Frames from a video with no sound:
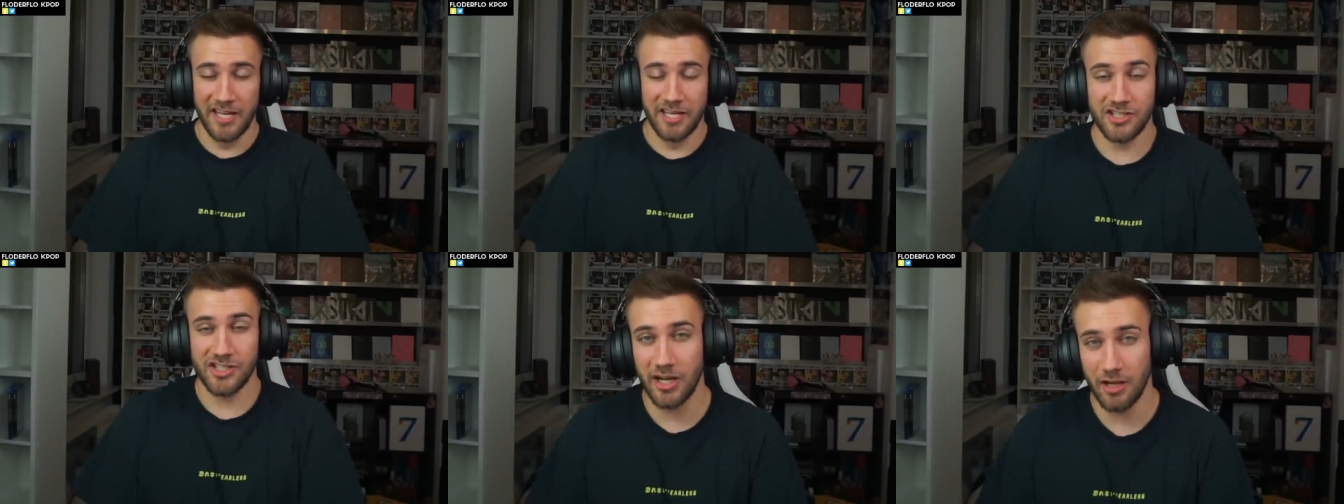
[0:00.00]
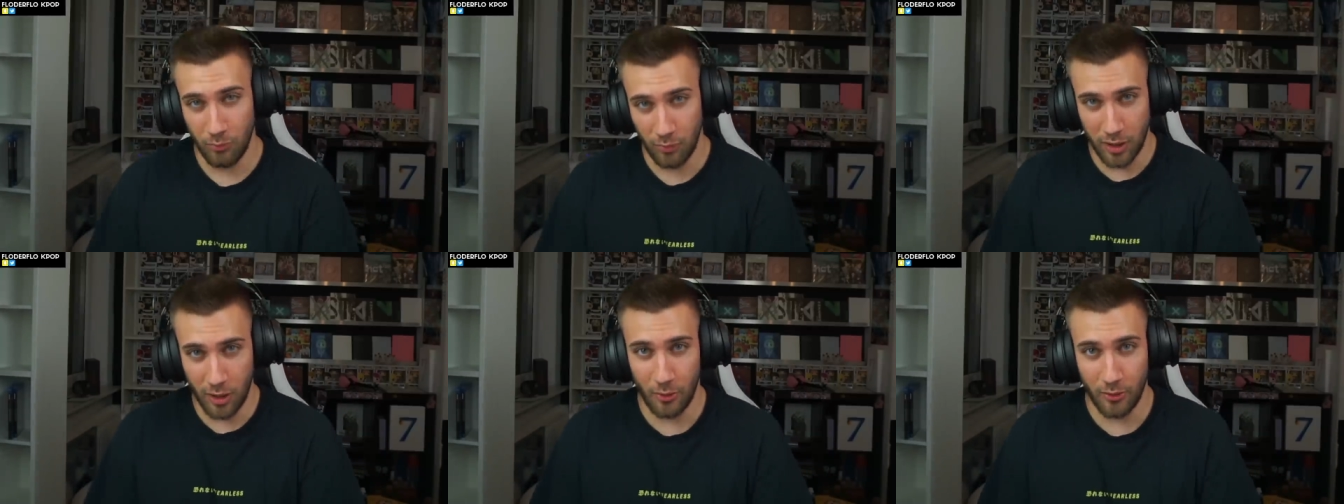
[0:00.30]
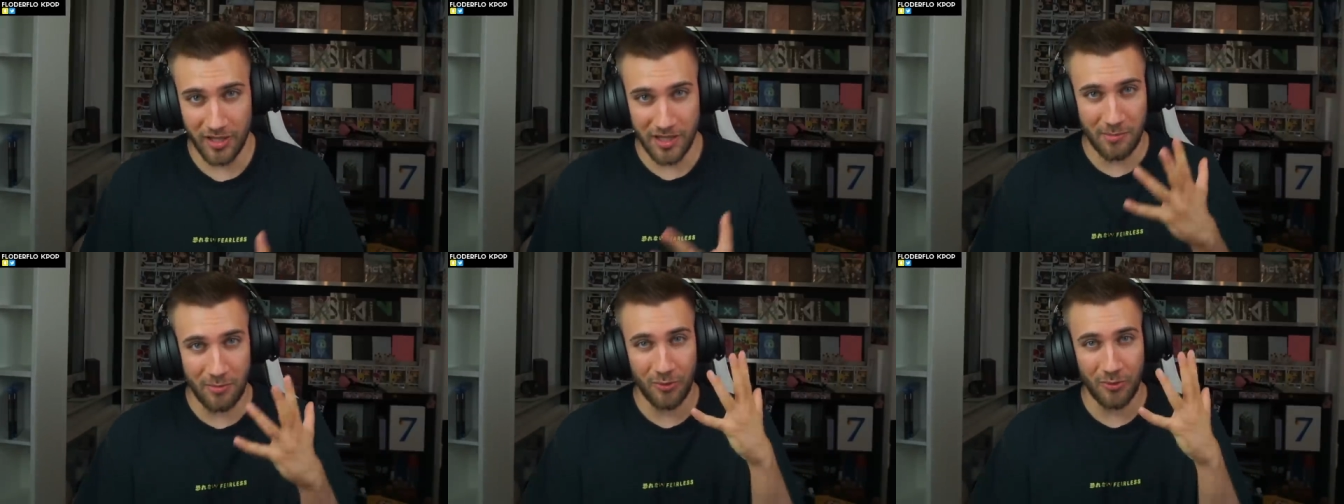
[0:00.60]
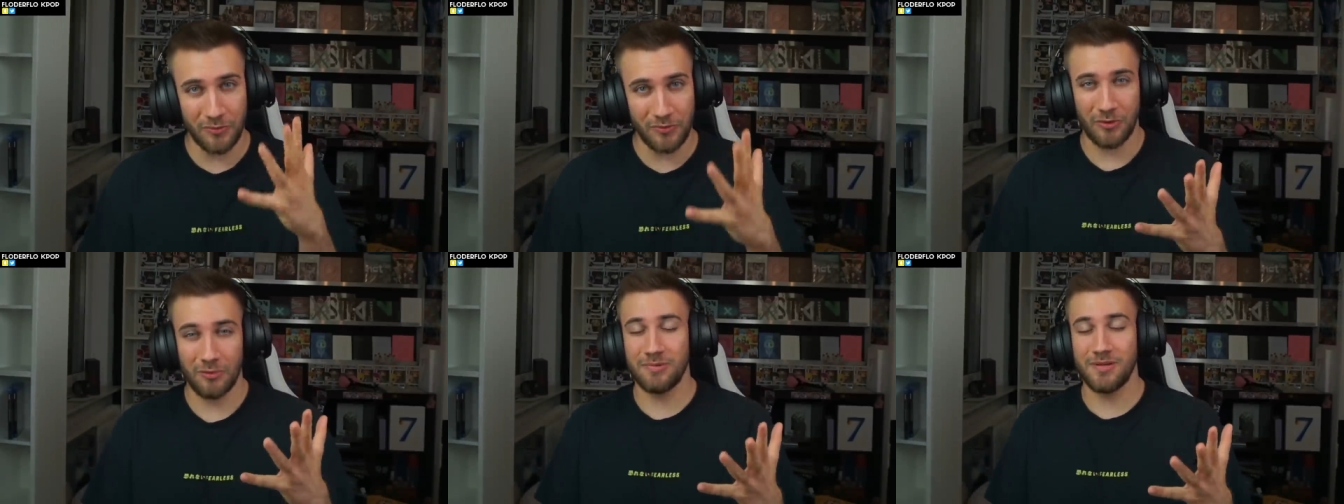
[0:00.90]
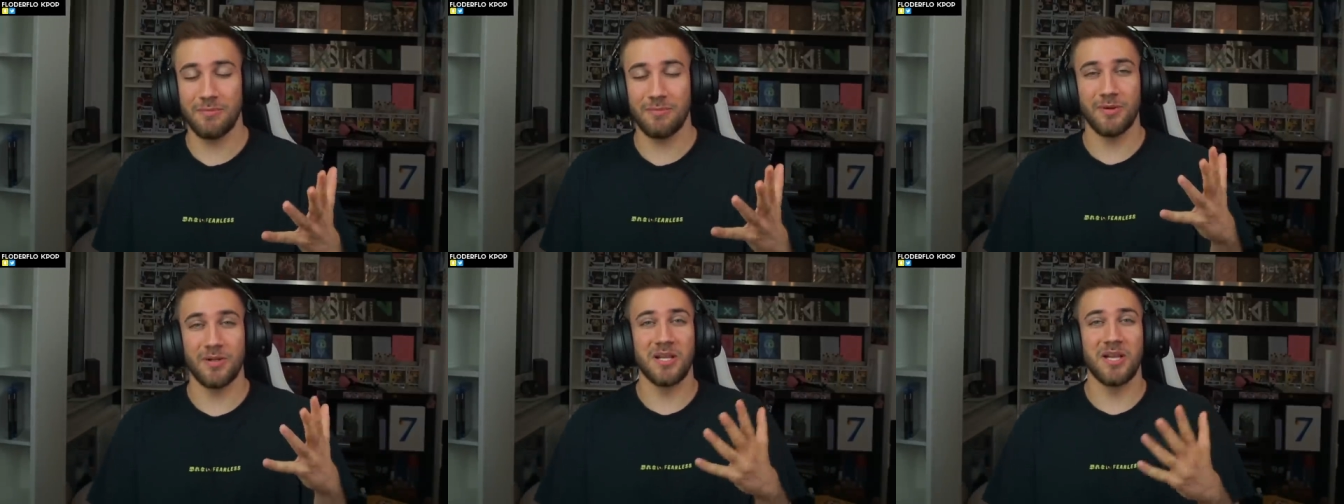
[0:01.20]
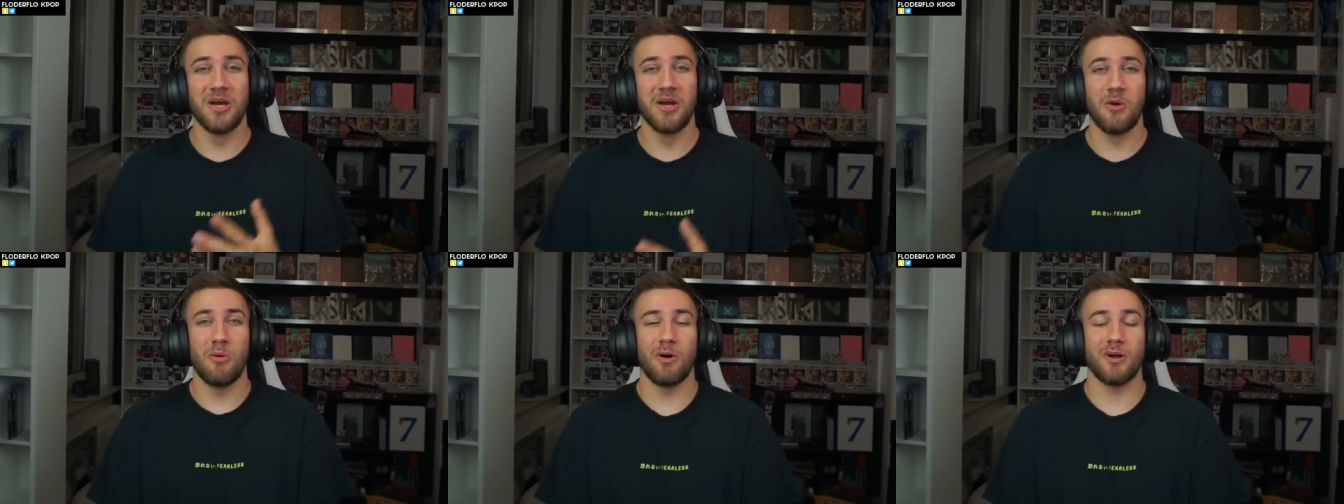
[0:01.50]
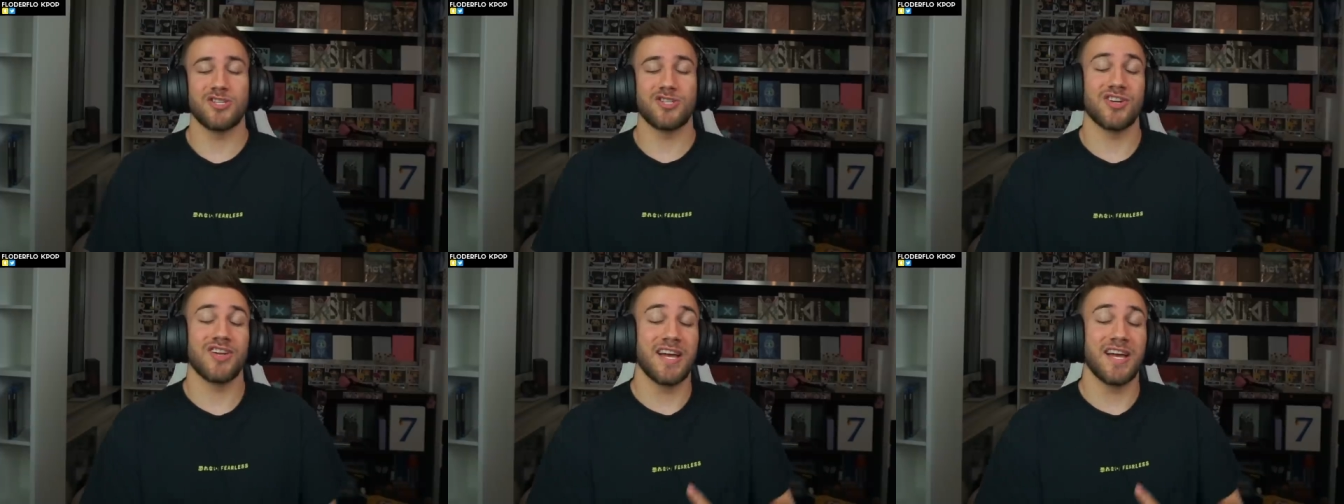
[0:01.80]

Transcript: channel with only beautiful people watching.